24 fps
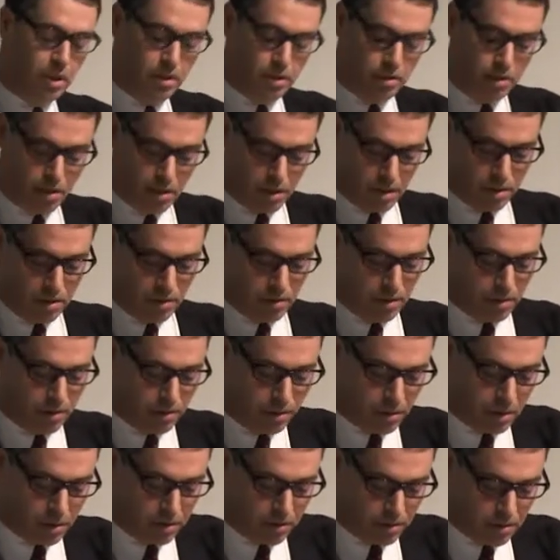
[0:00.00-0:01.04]
and, and,
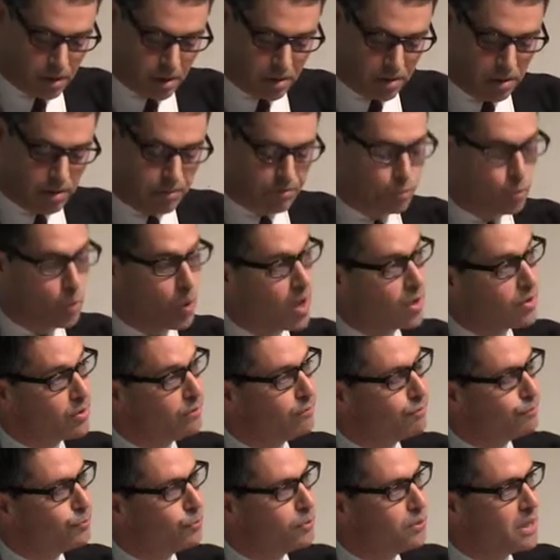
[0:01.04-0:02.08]
the, and the Water
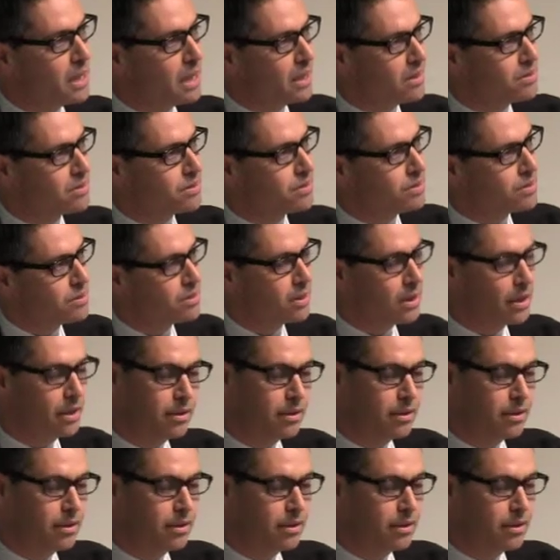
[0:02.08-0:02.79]
and Food Nexus.